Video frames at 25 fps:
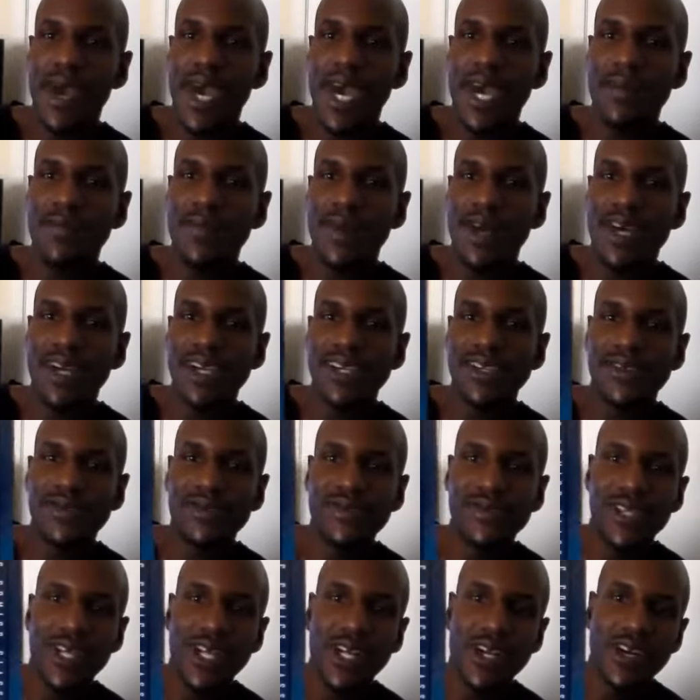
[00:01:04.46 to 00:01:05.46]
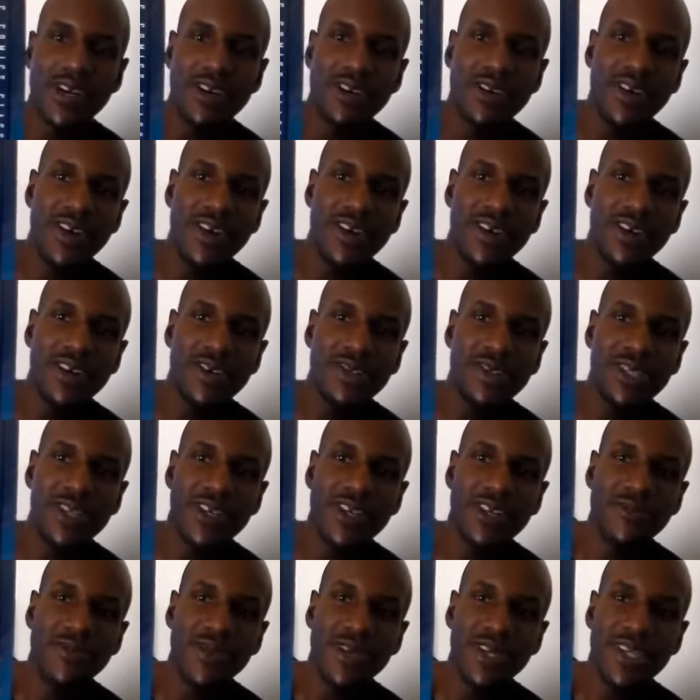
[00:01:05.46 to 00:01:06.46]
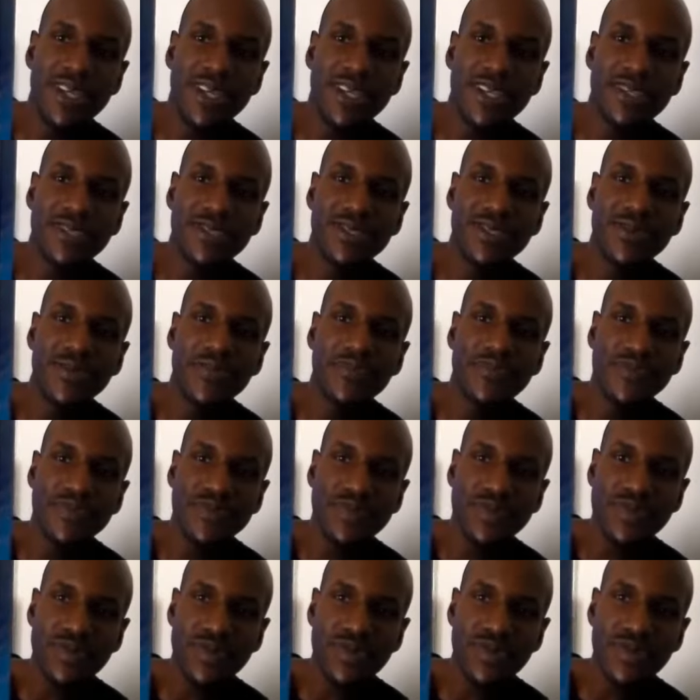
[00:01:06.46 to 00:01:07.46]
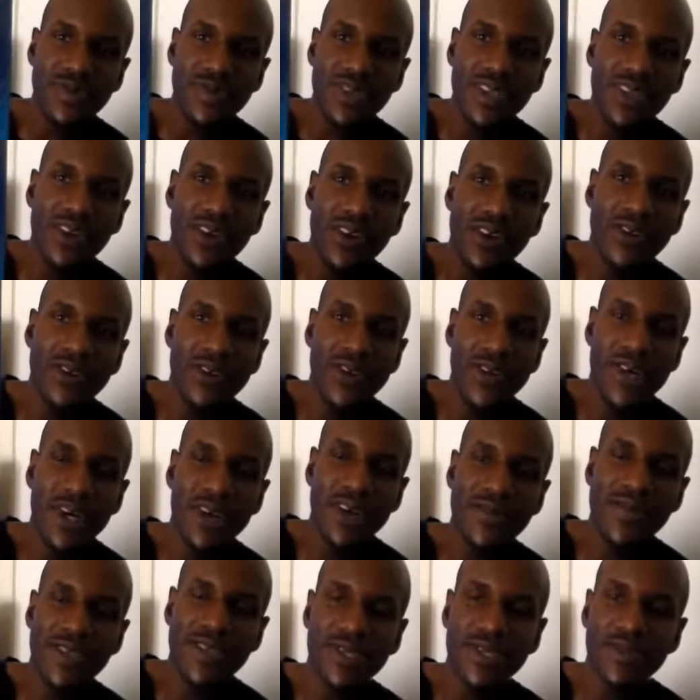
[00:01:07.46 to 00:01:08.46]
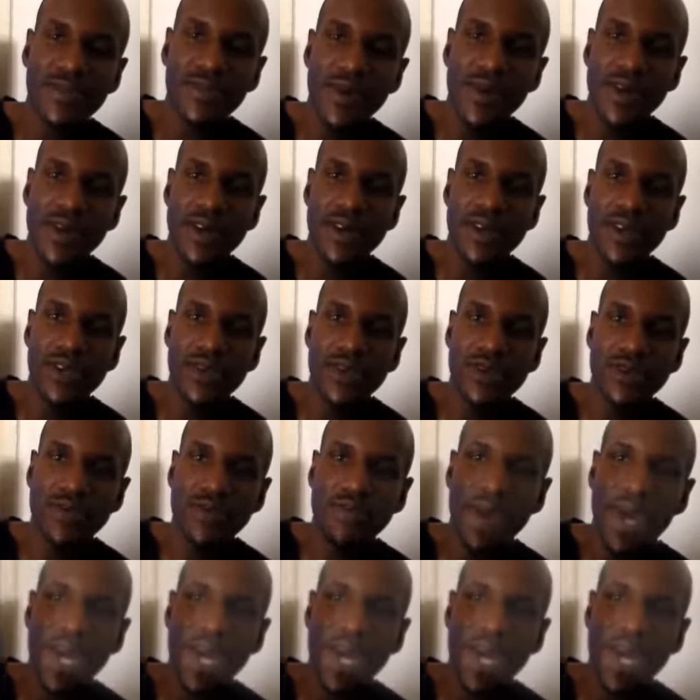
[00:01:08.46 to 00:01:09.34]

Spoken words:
Batman, you know, Terry McGinnis on the cover is the new